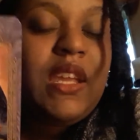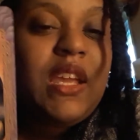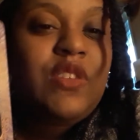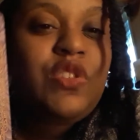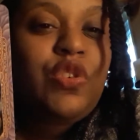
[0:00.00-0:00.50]

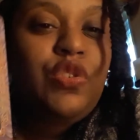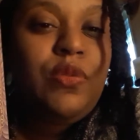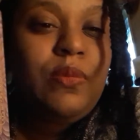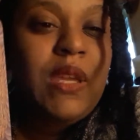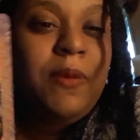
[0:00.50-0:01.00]
And so you
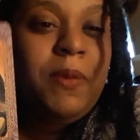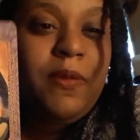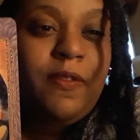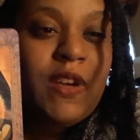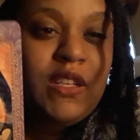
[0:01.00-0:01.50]
may be
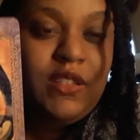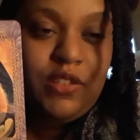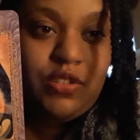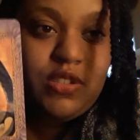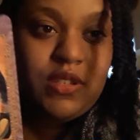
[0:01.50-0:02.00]
finding
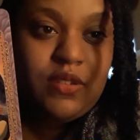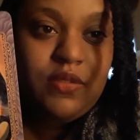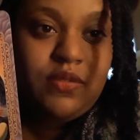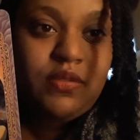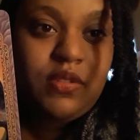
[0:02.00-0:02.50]

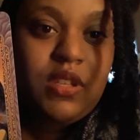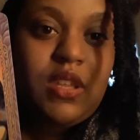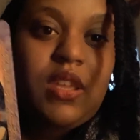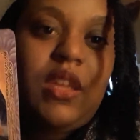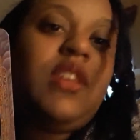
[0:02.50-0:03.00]
yourself
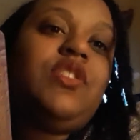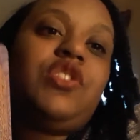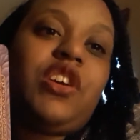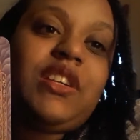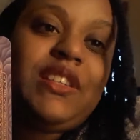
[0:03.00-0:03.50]
in
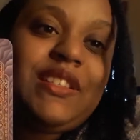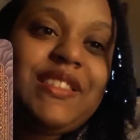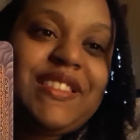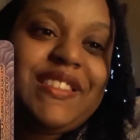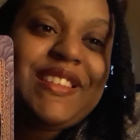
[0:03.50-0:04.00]

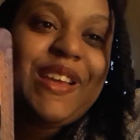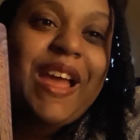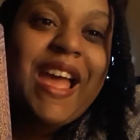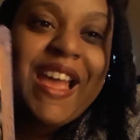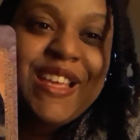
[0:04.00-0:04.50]
darkness
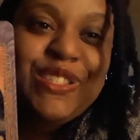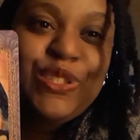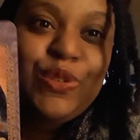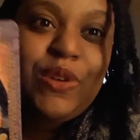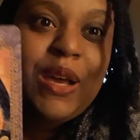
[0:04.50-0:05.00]
as
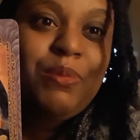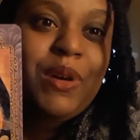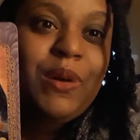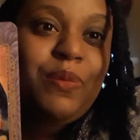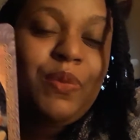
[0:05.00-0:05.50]
you come
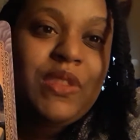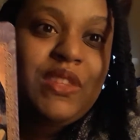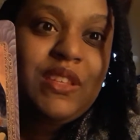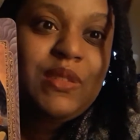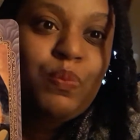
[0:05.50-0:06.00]
up with these